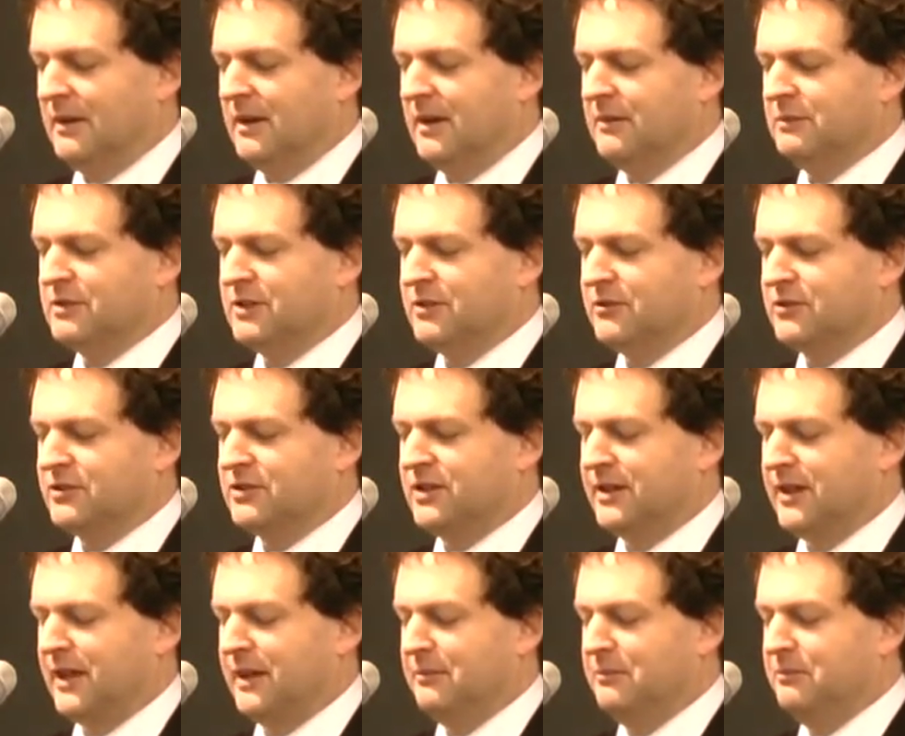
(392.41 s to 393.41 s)
it was
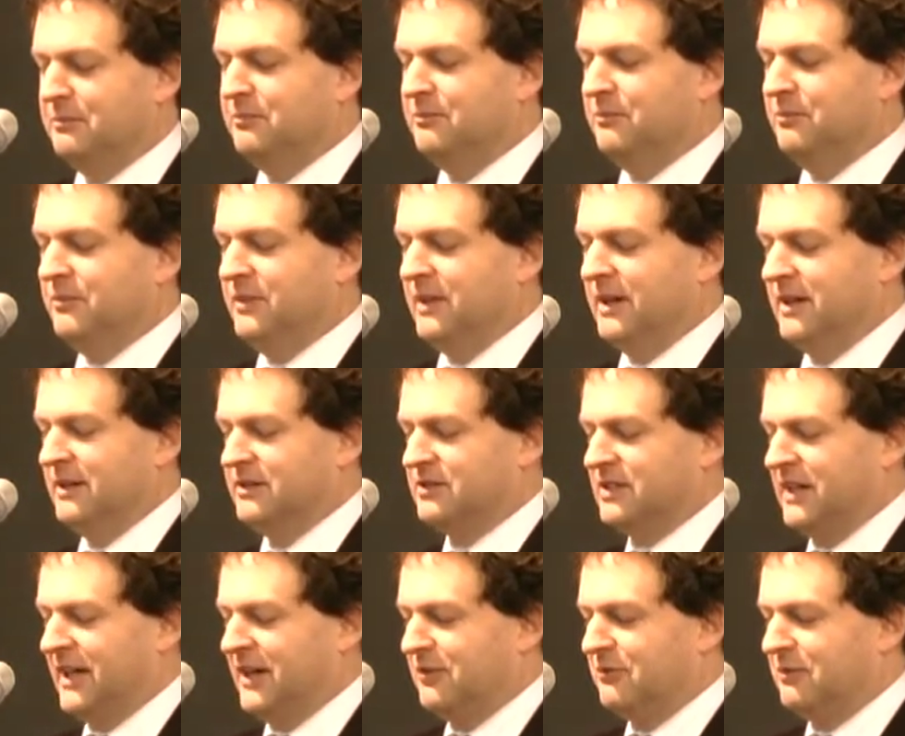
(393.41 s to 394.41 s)
interesting, they, the
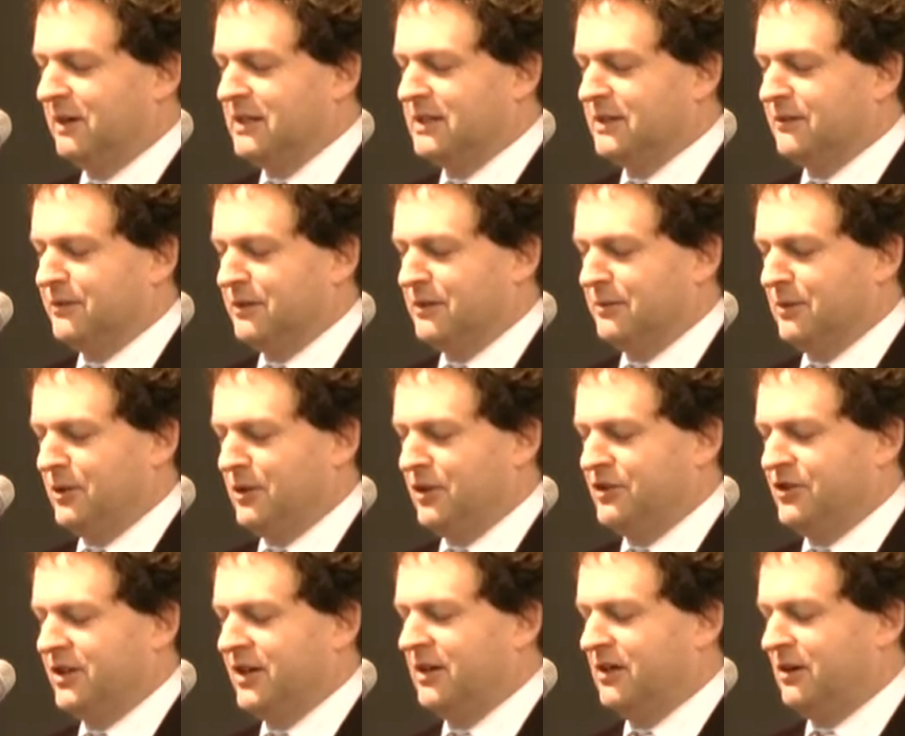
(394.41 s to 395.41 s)
stated reason for the
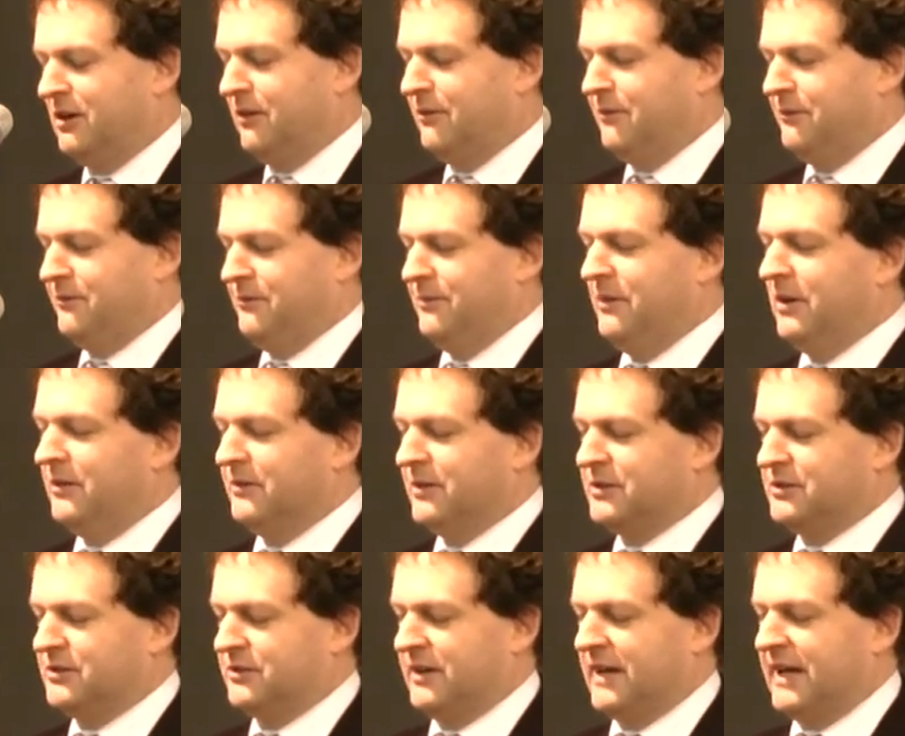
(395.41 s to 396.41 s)
merger of, of
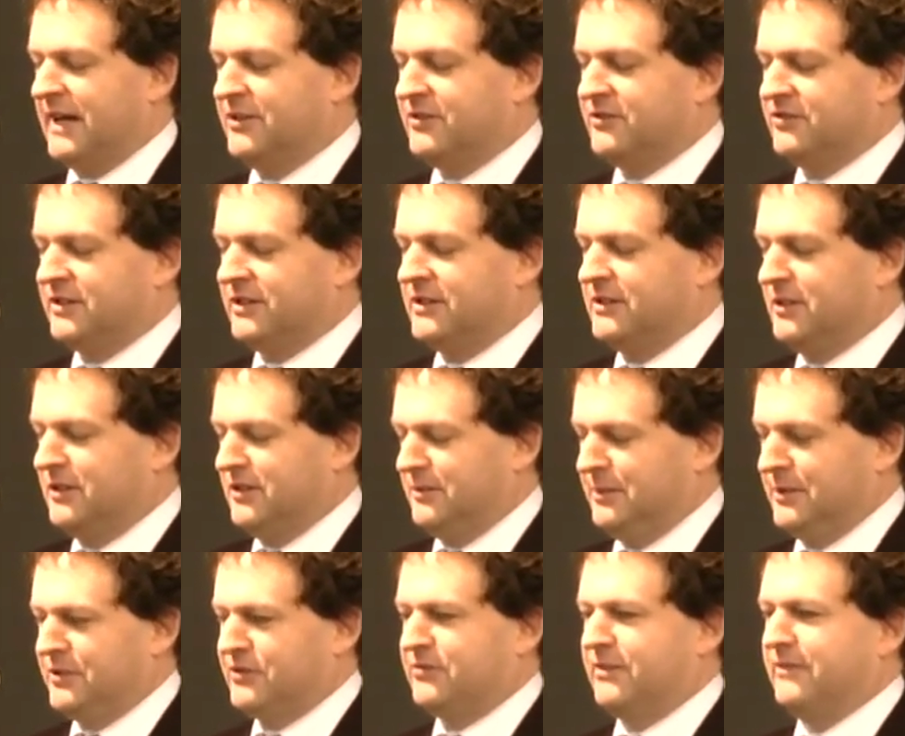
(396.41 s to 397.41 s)
those three agencies into the
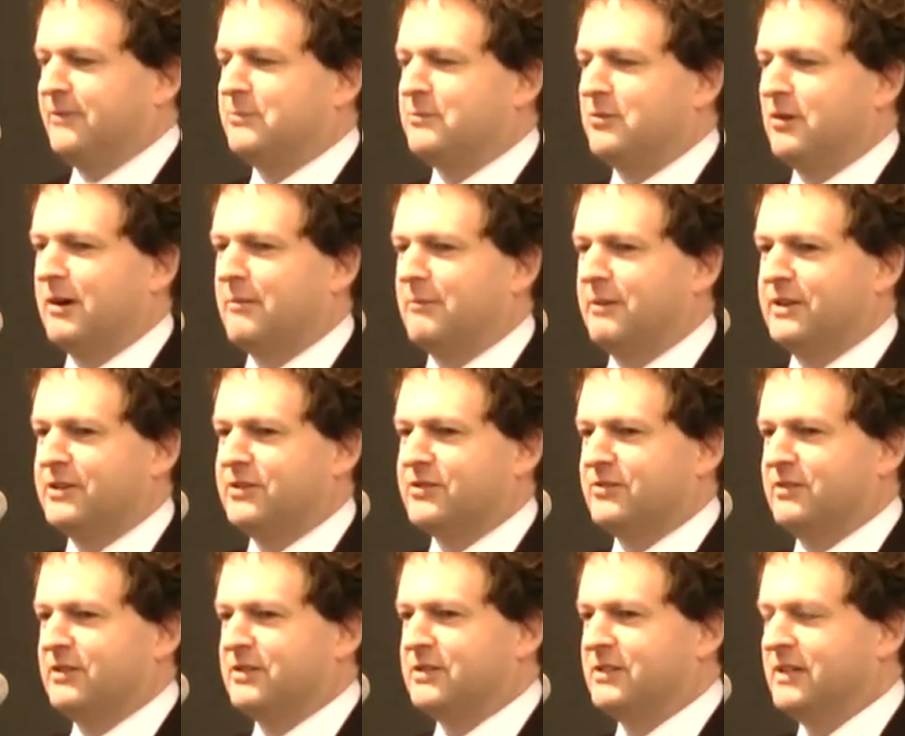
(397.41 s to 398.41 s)
Ministry for Primary
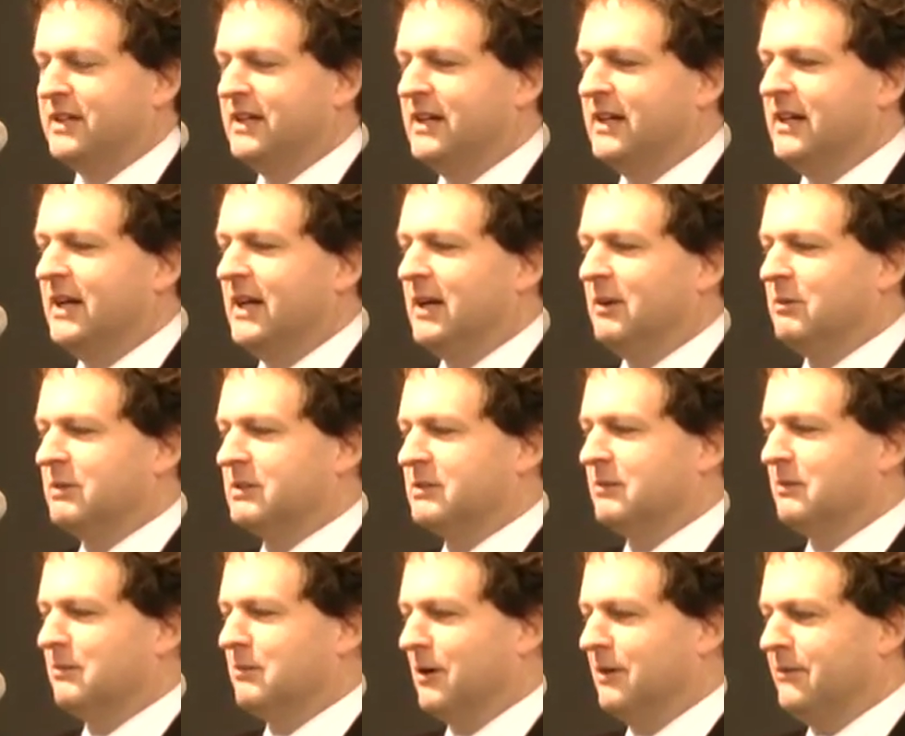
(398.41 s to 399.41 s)
Industries was
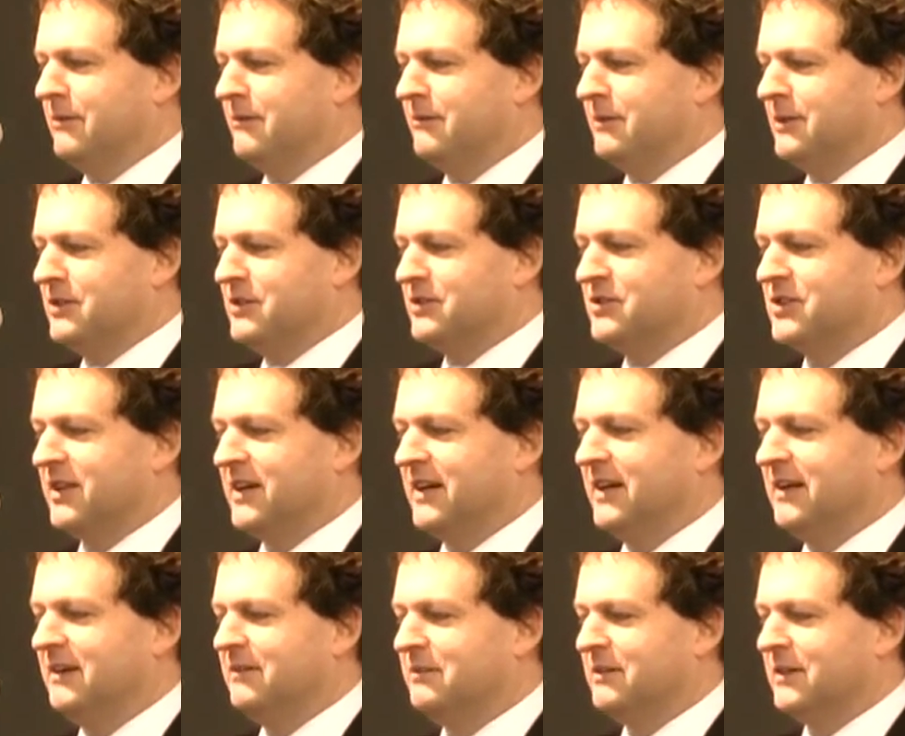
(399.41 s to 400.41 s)
to improve efficiency.